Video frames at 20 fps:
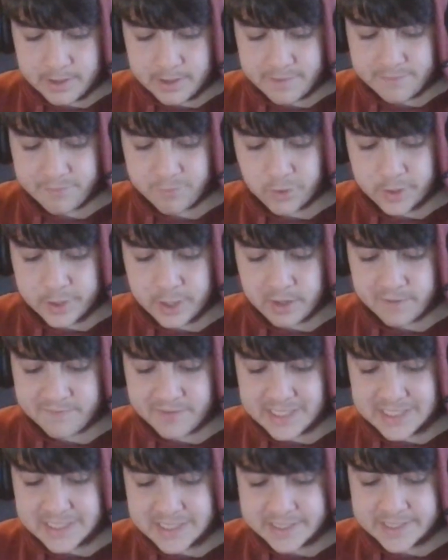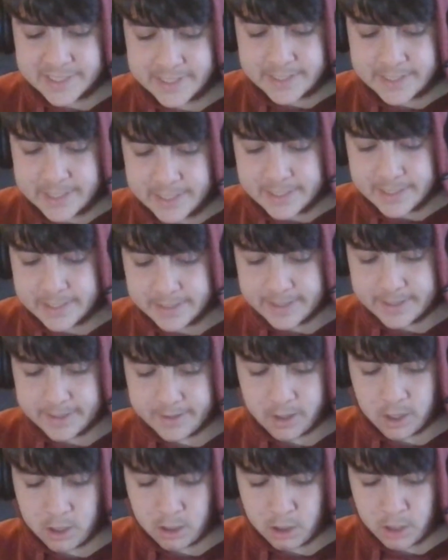Freo v Sydney.
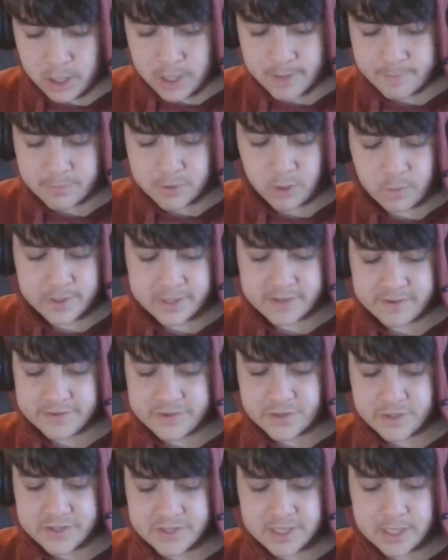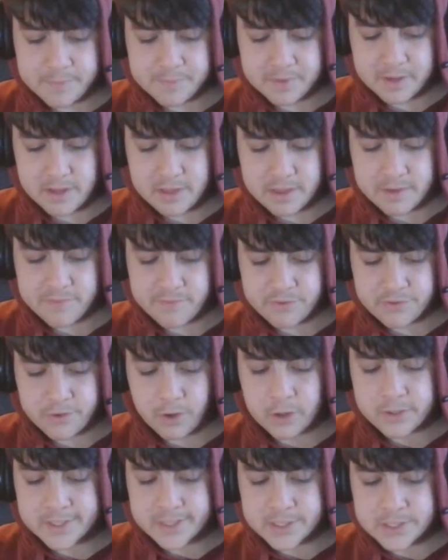I'm going to tip the
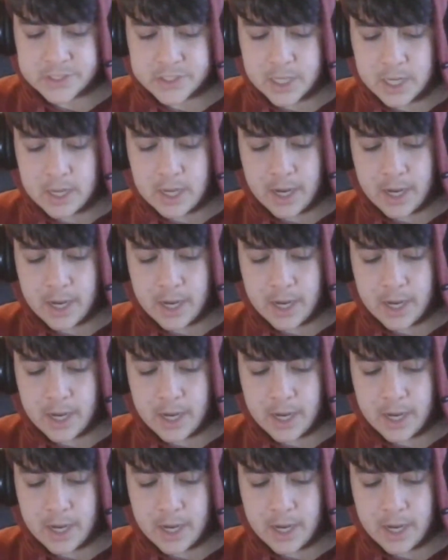Dockers.